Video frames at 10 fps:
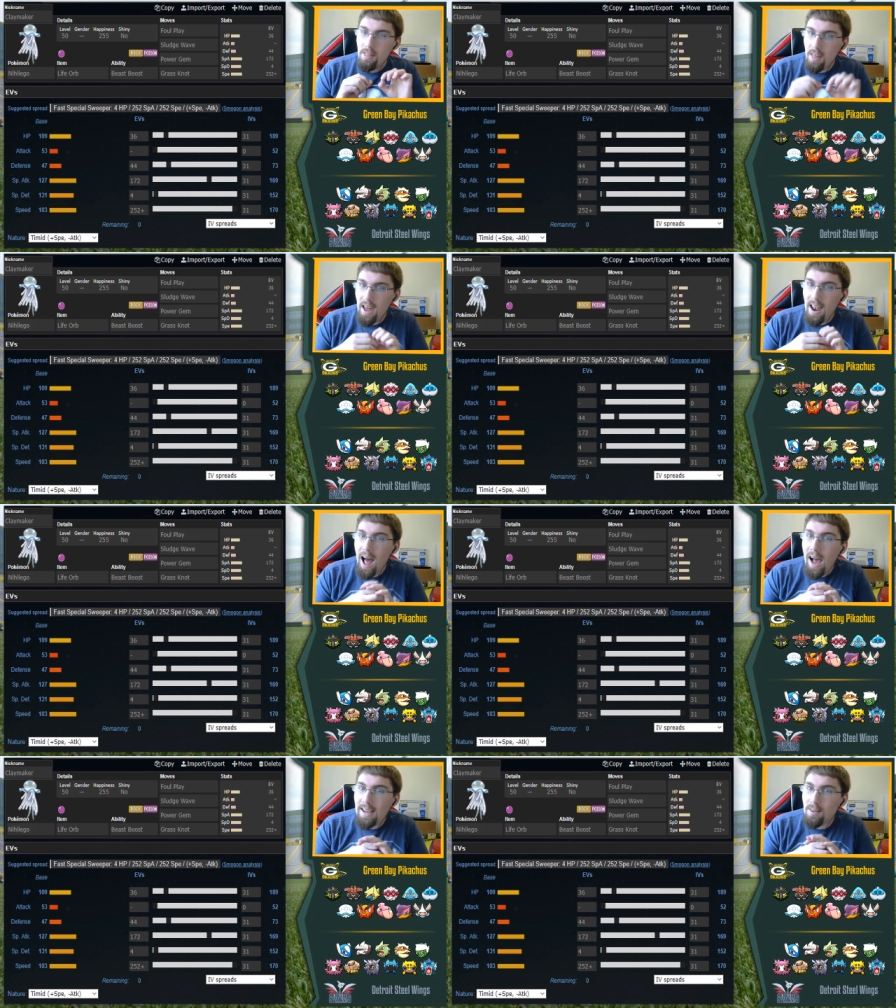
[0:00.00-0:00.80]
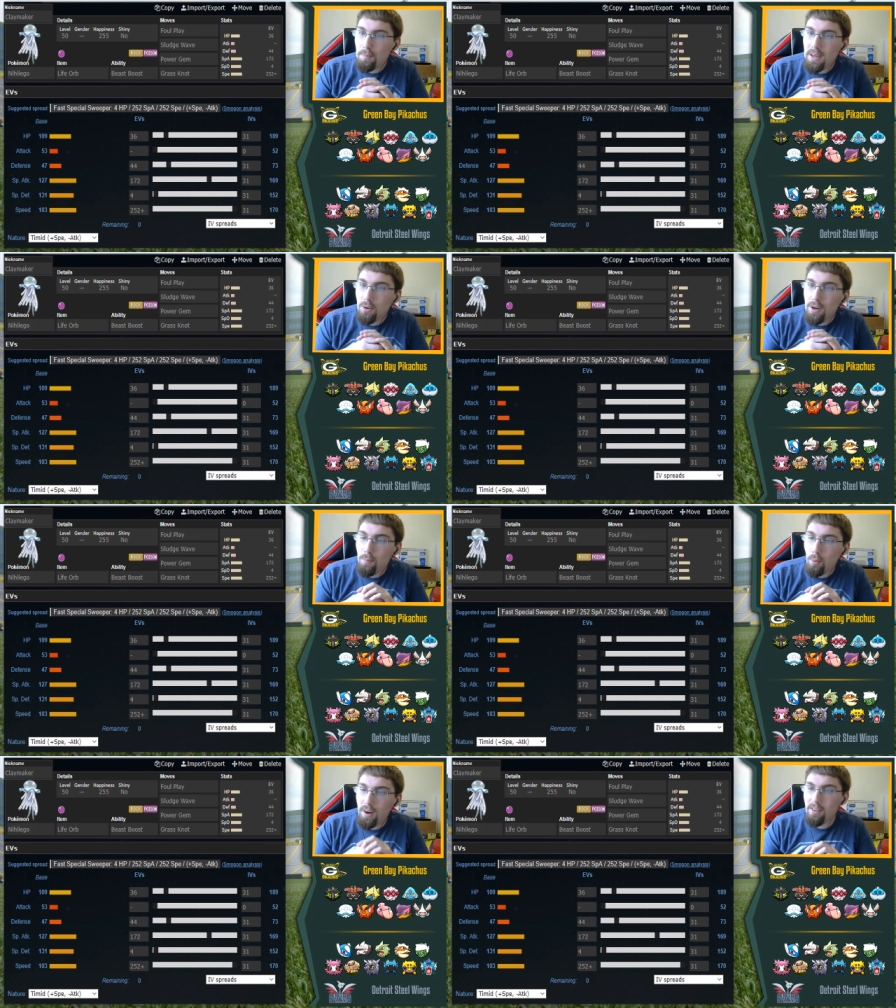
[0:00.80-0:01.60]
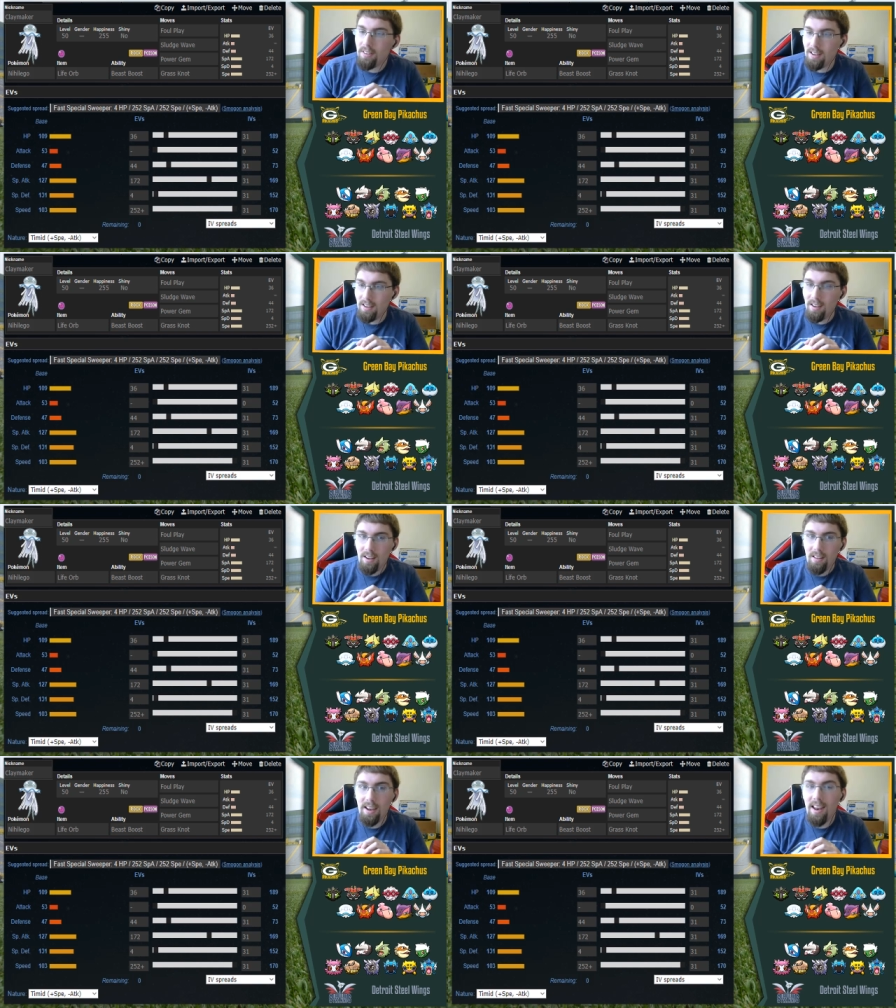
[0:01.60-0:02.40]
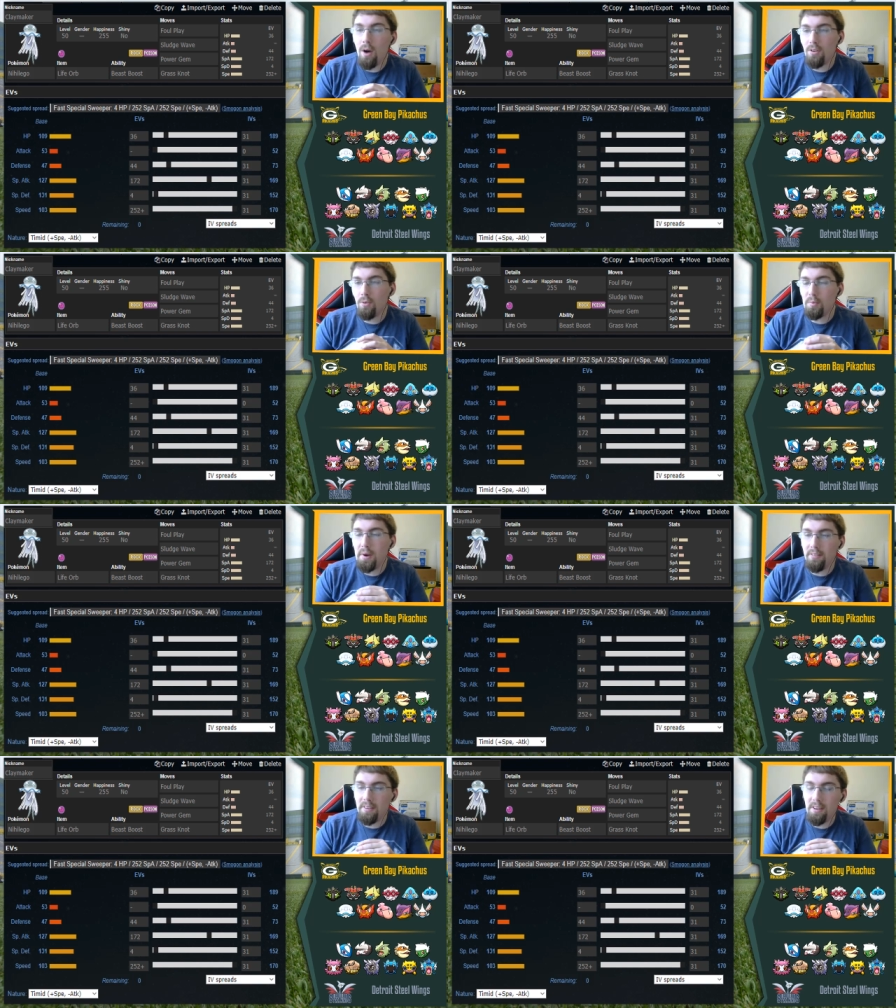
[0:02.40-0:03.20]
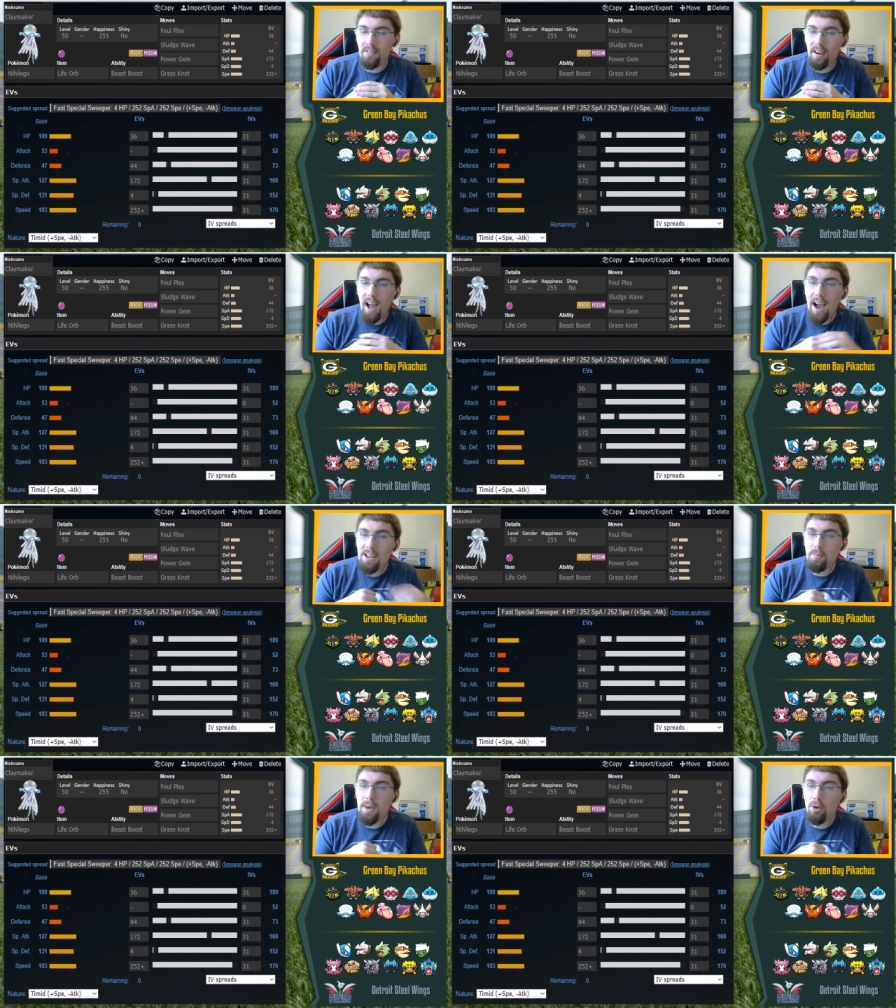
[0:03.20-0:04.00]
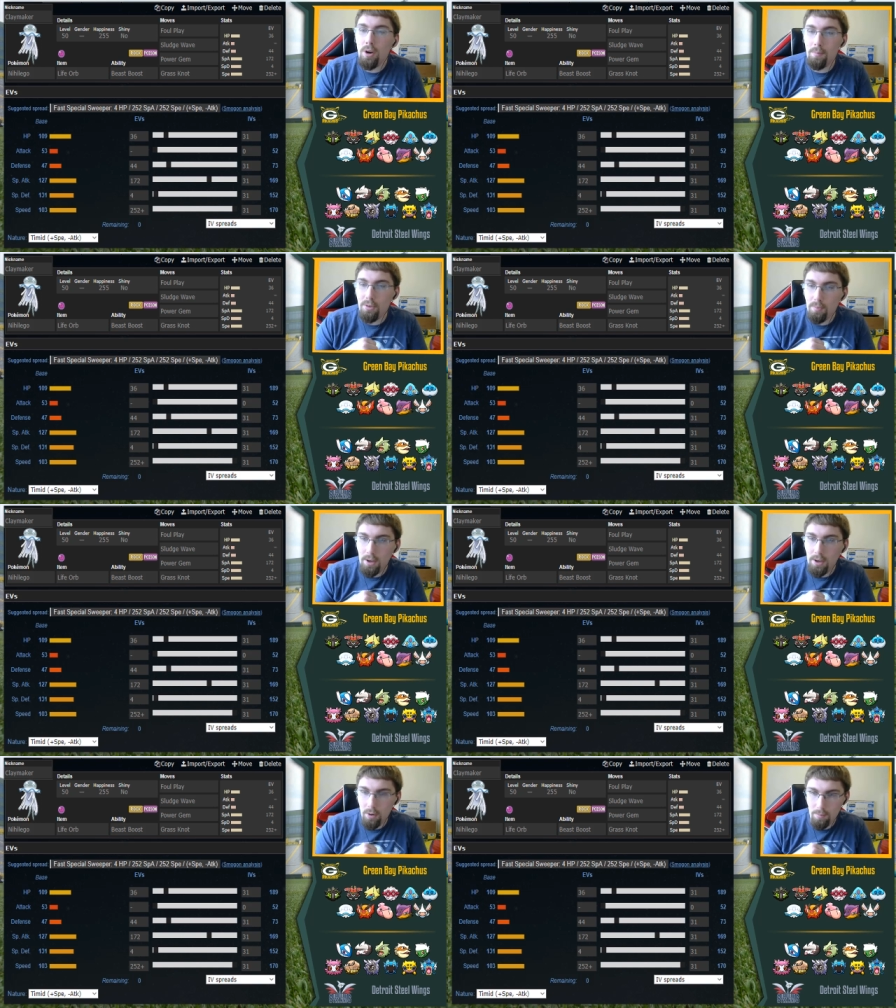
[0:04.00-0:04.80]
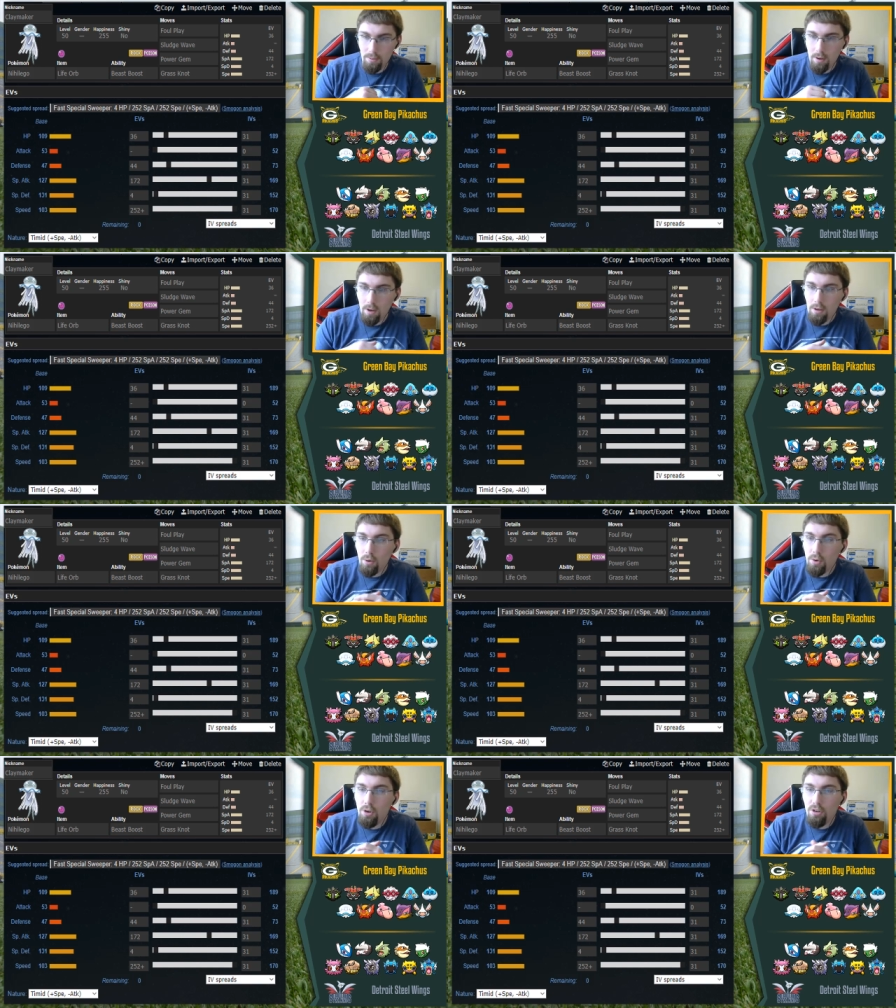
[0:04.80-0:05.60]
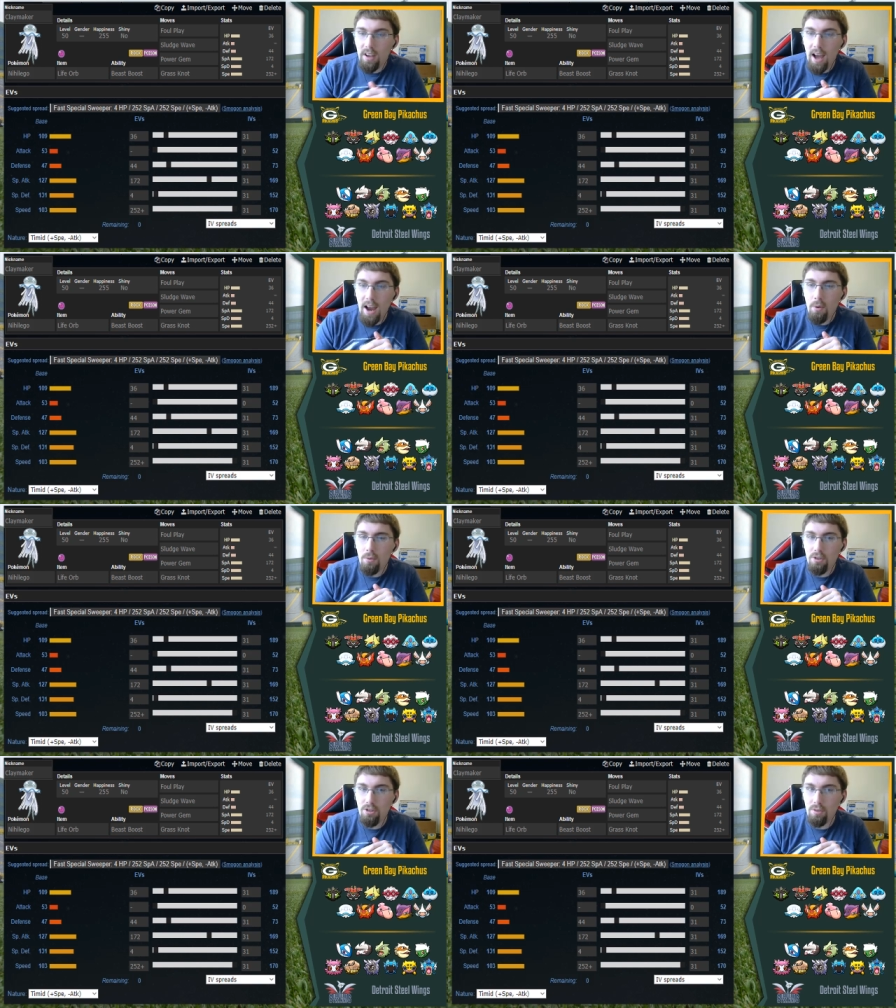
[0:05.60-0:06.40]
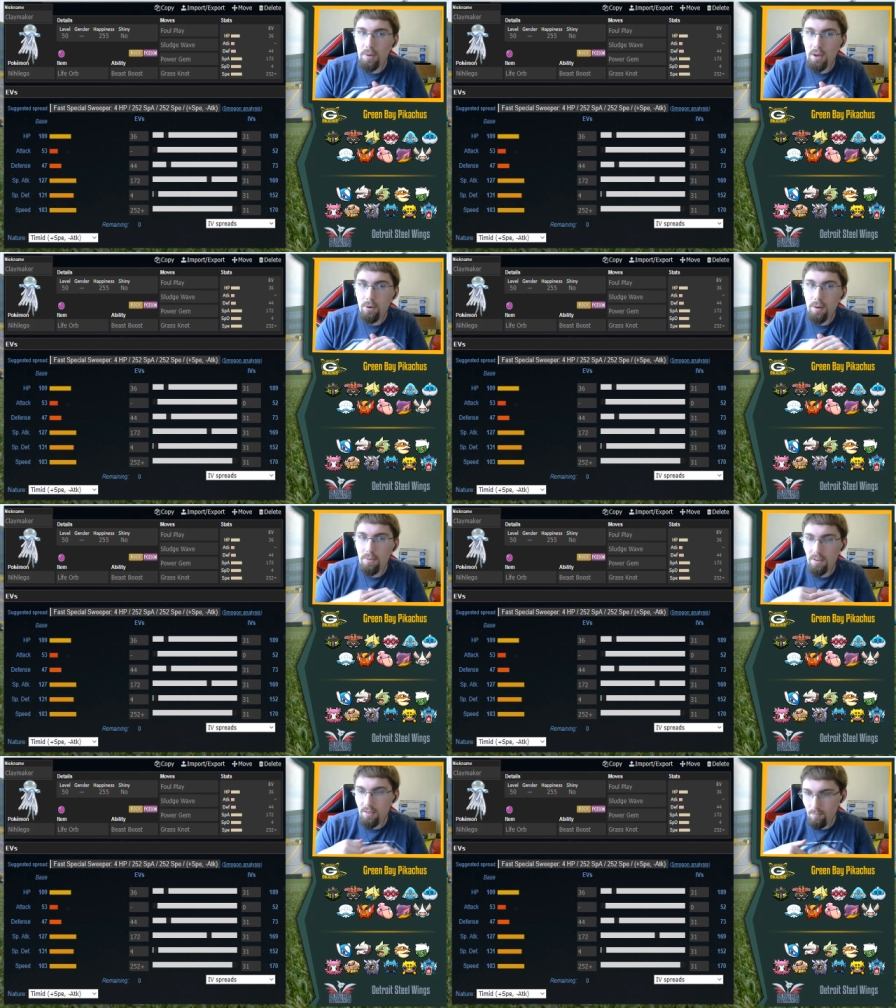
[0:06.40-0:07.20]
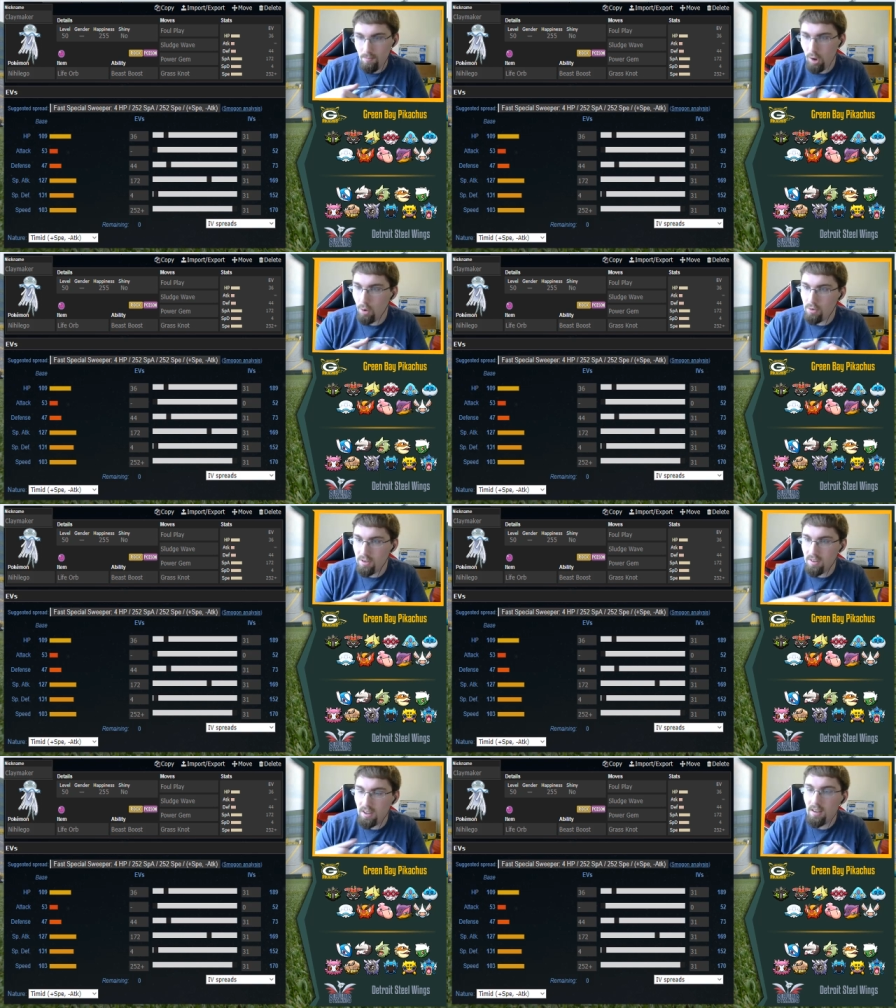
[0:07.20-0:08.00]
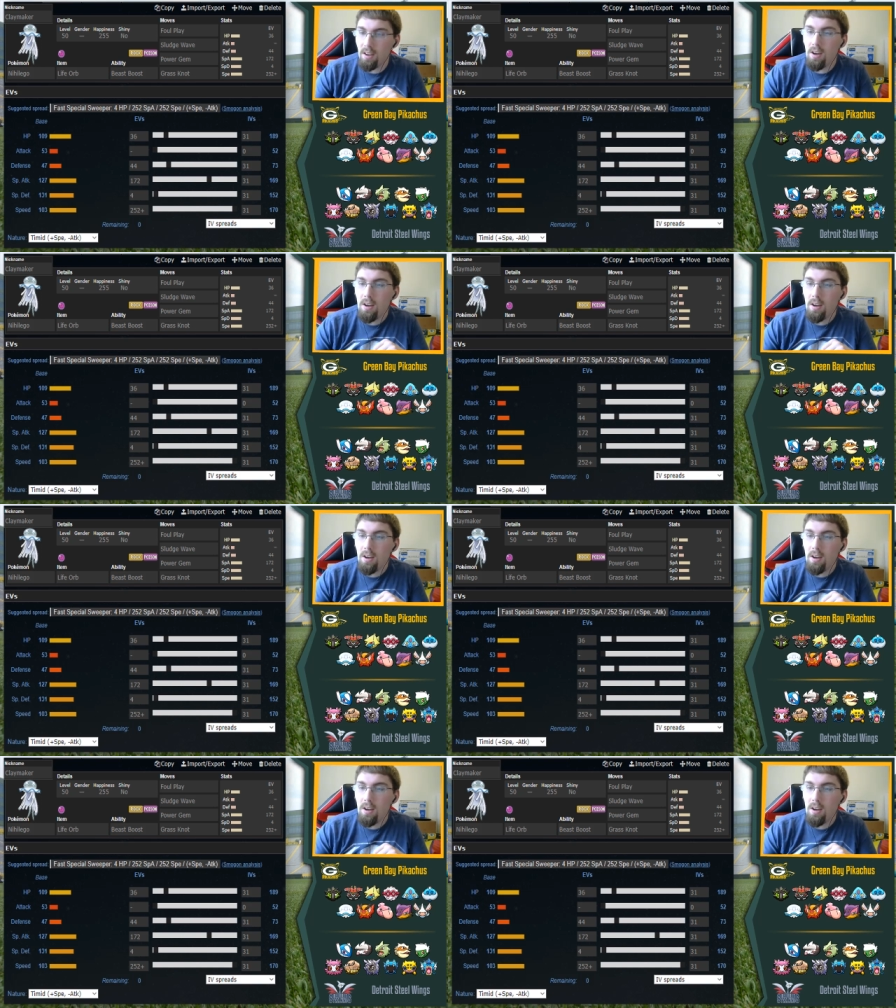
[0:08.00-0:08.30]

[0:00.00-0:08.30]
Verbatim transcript: that I speed creep weirdly. Like, not weirdly necessarily. I speed creep speed creeps. So usually, I don't just speed creep the closest thing.